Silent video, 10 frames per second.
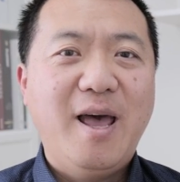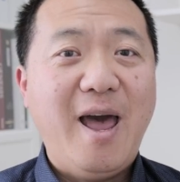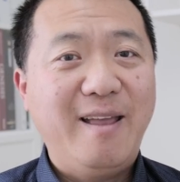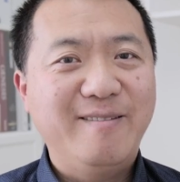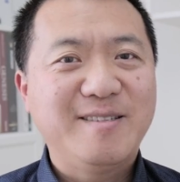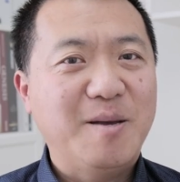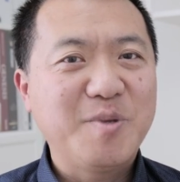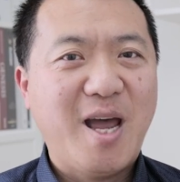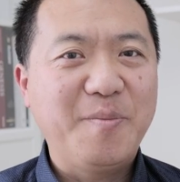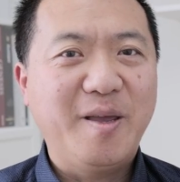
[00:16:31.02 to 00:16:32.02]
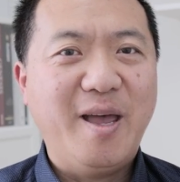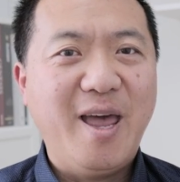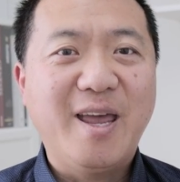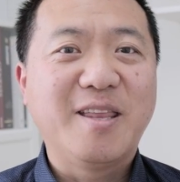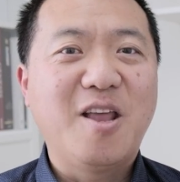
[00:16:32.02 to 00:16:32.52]
And sometimes
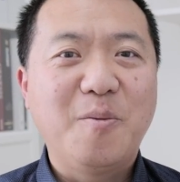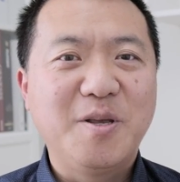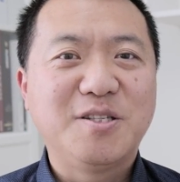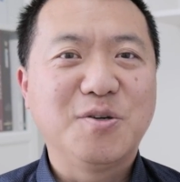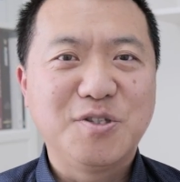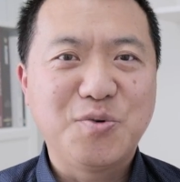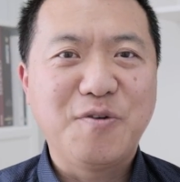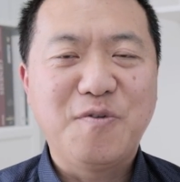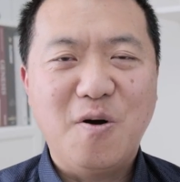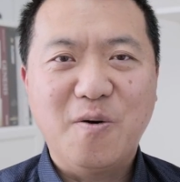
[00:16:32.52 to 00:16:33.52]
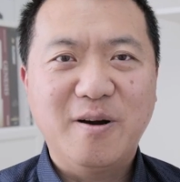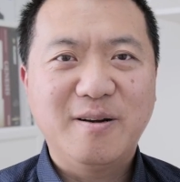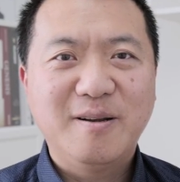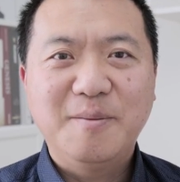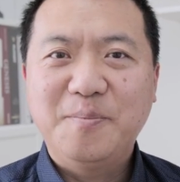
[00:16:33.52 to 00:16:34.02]
it cannot be so straightforward.
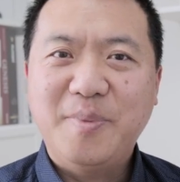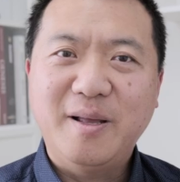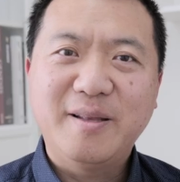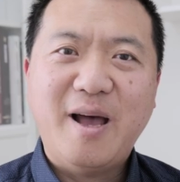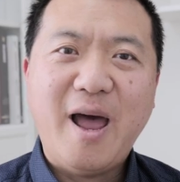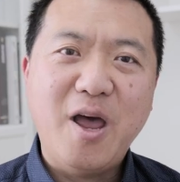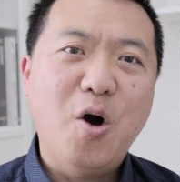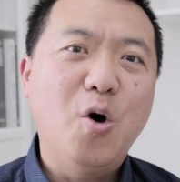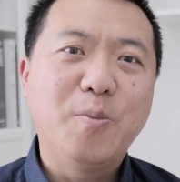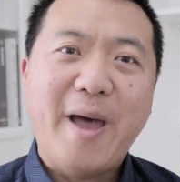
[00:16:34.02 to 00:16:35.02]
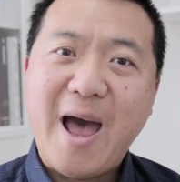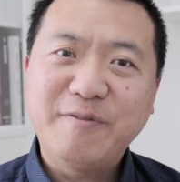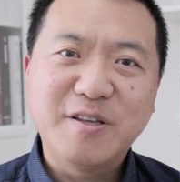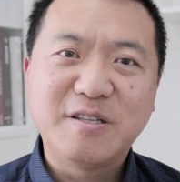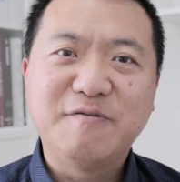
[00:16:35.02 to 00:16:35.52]
But I hope
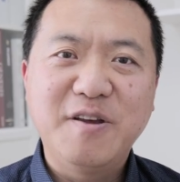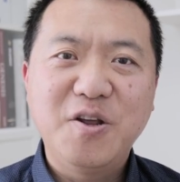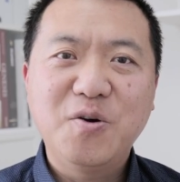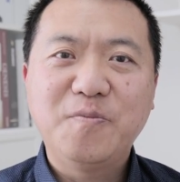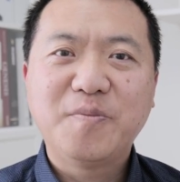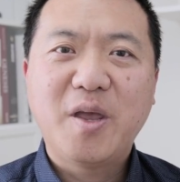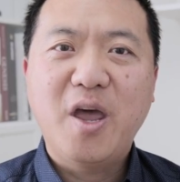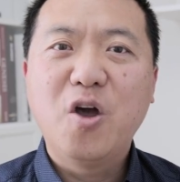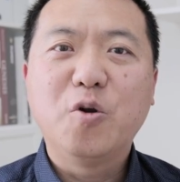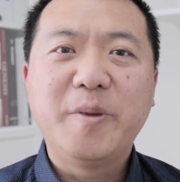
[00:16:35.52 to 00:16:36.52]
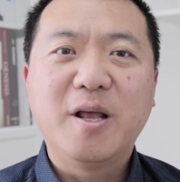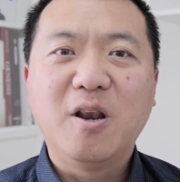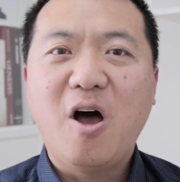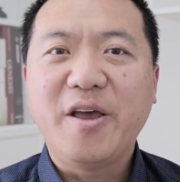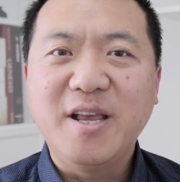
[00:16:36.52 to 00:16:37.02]
after this video, it'll be a
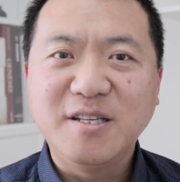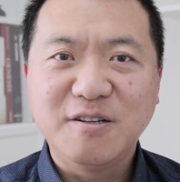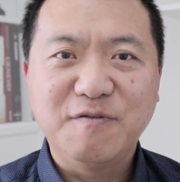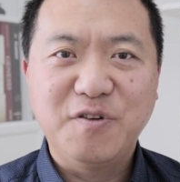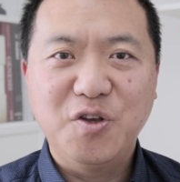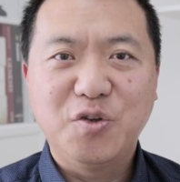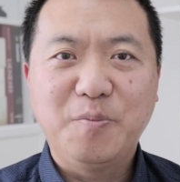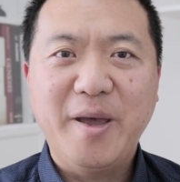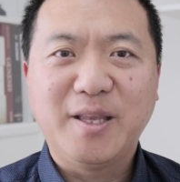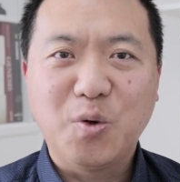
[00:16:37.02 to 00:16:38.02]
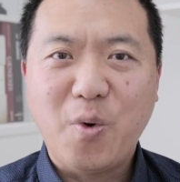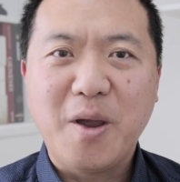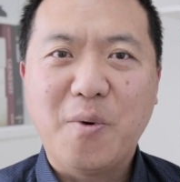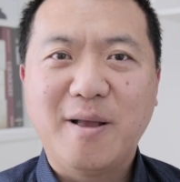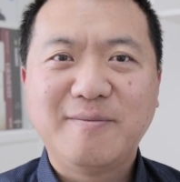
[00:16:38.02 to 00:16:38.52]
lot easier for you to pick the
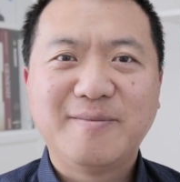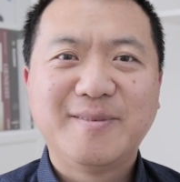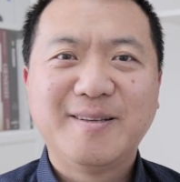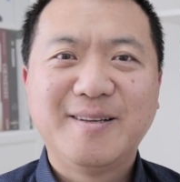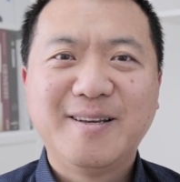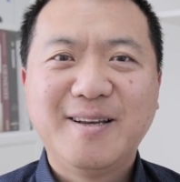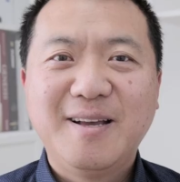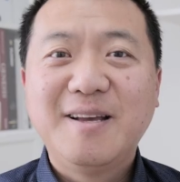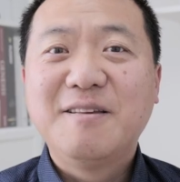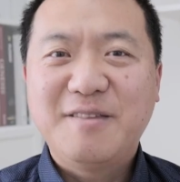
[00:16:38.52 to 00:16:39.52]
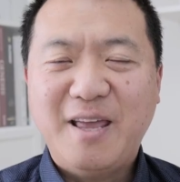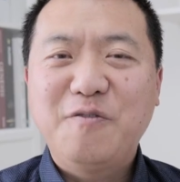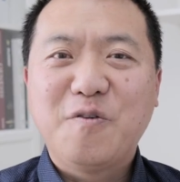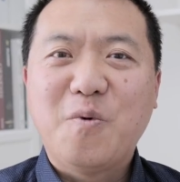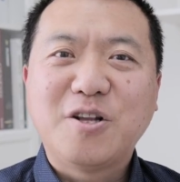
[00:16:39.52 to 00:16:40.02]
right one. Thank
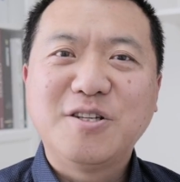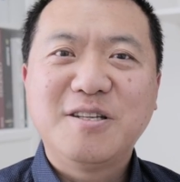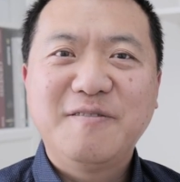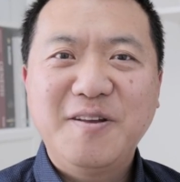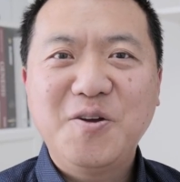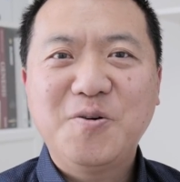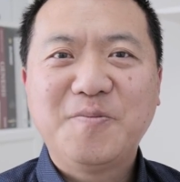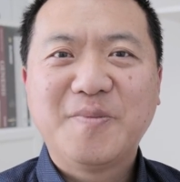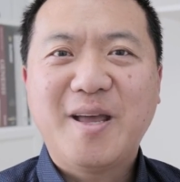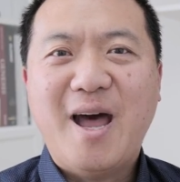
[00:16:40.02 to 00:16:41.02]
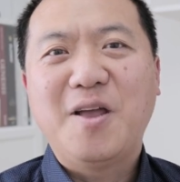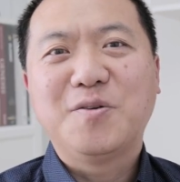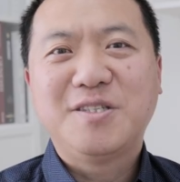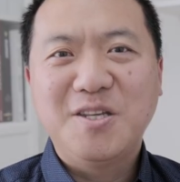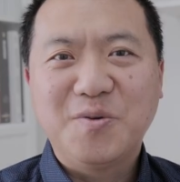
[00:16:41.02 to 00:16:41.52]
you for watching this video, and I'll
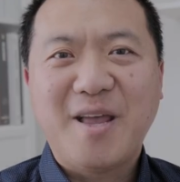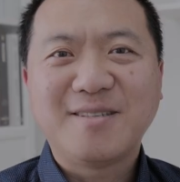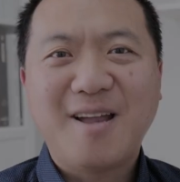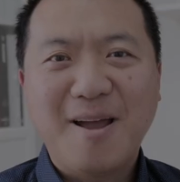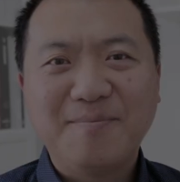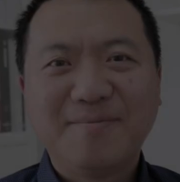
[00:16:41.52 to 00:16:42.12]
see you next time.